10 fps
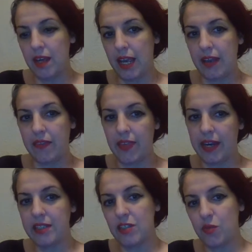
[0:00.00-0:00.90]
And
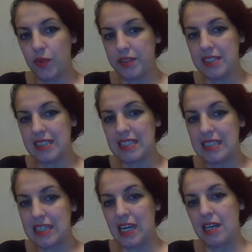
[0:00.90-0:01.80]
that is in
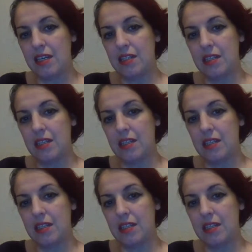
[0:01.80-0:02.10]
2016.